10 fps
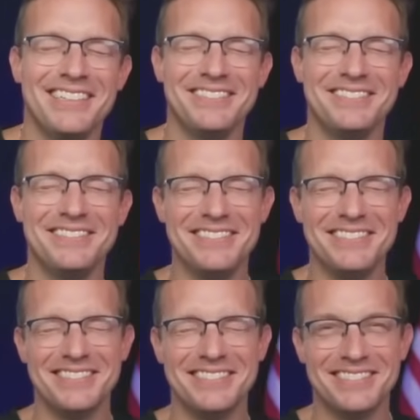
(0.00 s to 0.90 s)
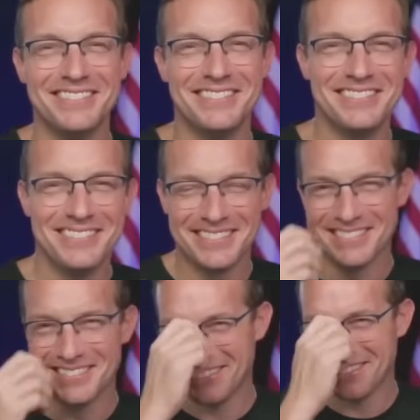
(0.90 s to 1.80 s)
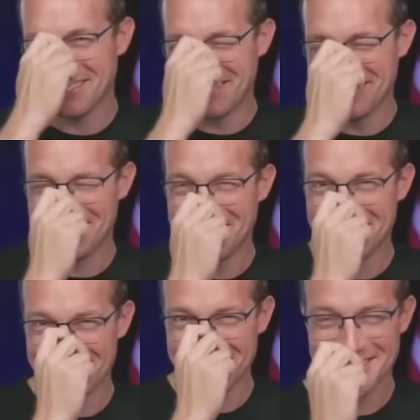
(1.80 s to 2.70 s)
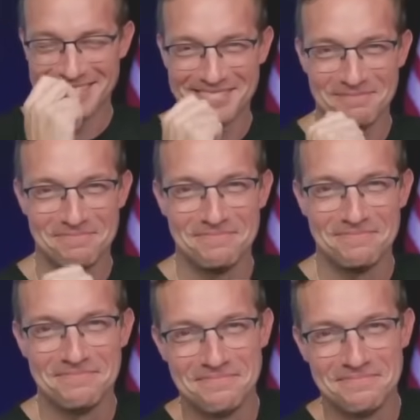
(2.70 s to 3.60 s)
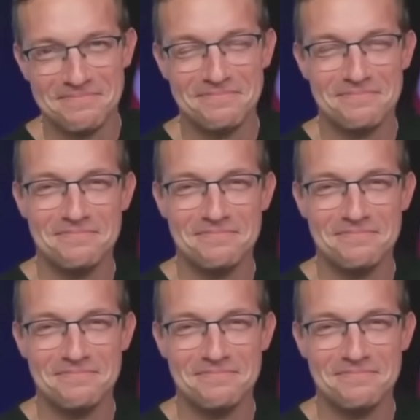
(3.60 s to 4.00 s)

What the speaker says: (not speaking)